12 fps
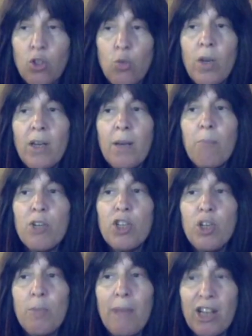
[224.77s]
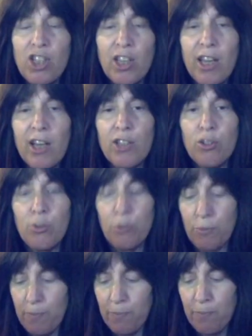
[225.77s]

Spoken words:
To what number did you manage to get it to?